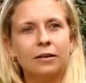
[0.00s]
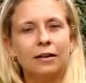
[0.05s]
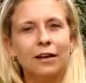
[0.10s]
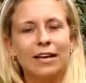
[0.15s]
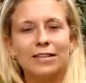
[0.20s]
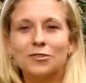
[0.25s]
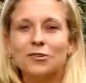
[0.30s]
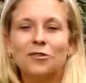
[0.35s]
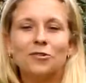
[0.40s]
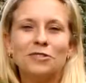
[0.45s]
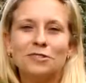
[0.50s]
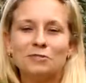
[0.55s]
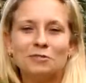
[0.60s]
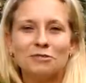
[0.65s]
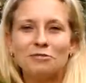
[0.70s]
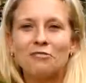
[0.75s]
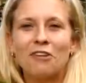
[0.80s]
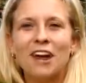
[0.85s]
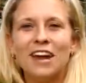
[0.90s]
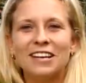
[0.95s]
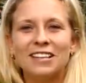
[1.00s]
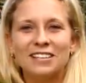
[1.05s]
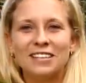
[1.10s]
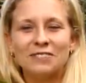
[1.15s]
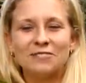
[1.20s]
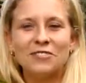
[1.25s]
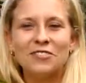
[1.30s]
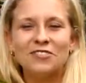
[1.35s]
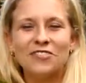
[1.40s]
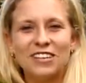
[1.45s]
It's awesome, it's great, it's
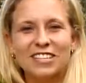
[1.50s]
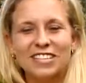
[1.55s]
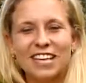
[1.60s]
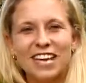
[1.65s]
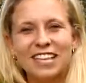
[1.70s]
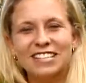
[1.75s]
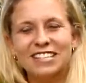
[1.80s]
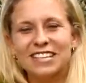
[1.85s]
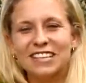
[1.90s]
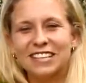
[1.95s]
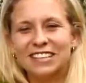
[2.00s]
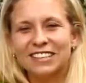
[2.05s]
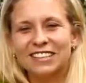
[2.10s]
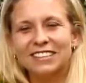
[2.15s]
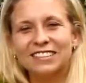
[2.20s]
absolutely fantastic.